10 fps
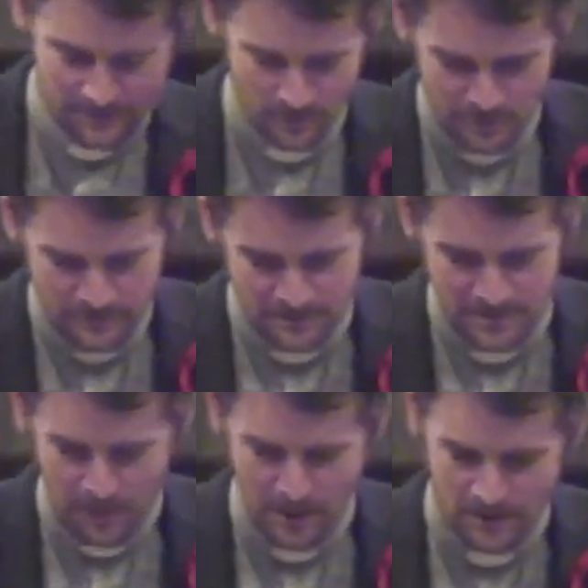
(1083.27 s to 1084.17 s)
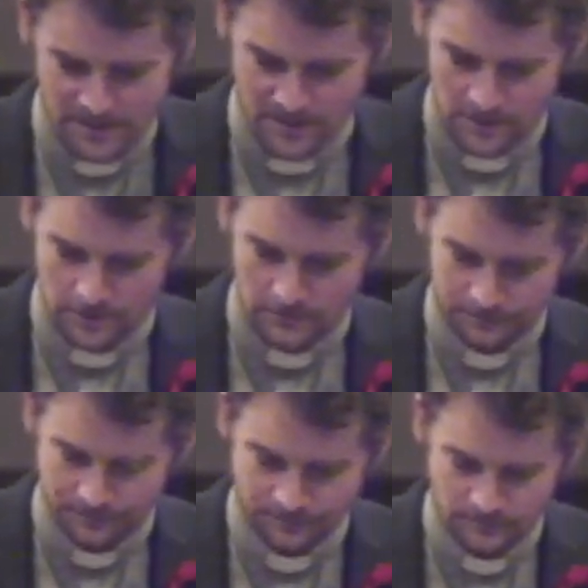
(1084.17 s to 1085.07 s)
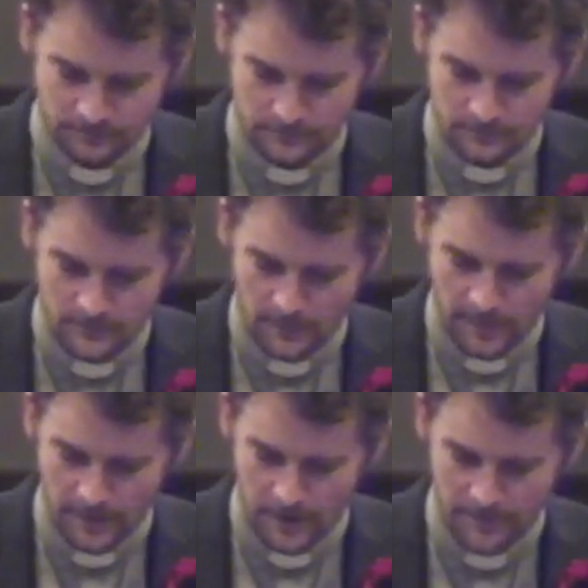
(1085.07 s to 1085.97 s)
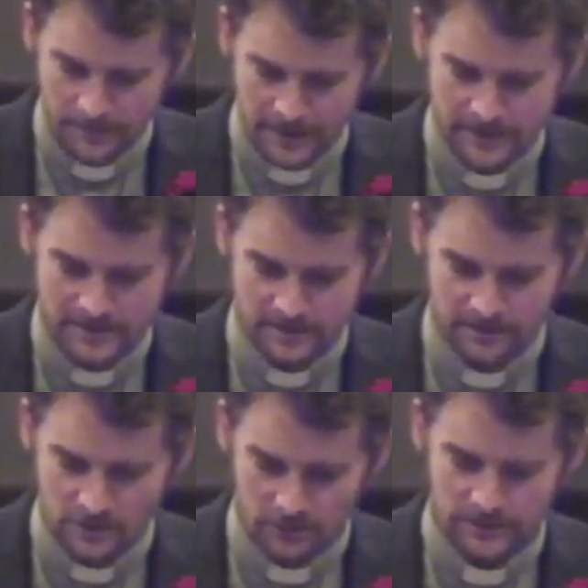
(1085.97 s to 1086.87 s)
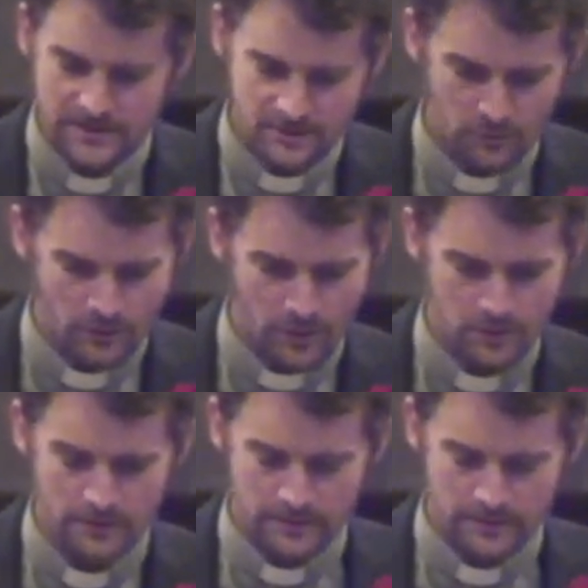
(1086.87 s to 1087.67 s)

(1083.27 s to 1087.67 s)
we'll move on to part two, and that is that godly sorrow,